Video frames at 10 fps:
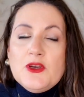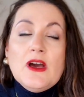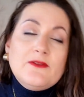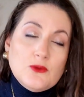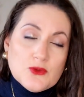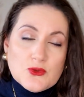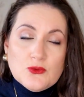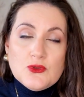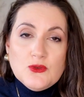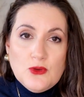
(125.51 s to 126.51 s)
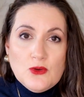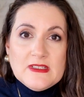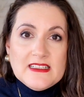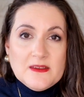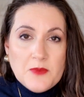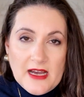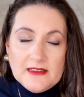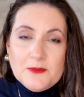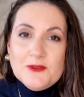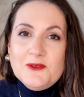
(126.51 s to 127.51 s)
You have also to know that the
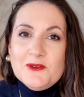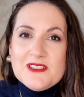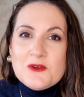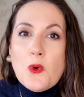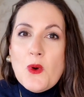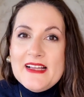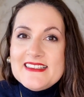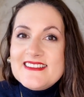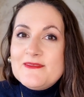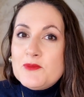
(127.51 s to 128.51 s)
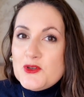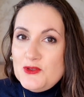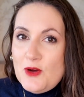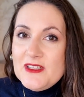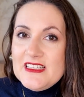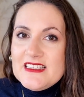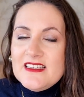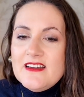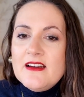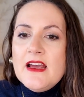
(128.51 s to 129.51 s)
pineapple note is quite predominant
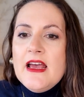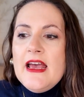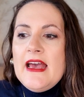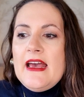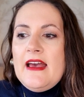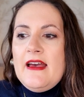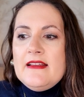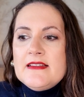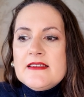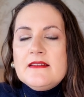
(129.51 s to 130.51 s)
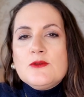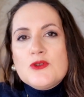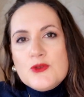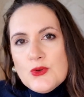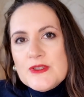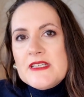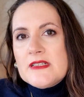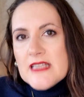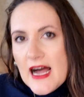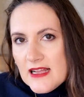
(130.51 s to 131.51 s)
here, and although
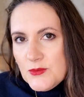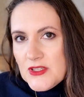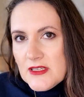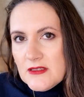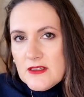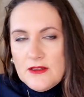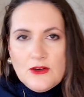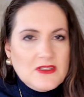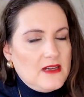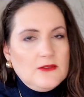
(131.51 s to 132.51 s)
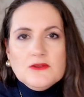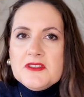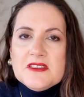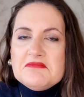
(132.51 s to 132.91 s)
there is almond in the notes, I don't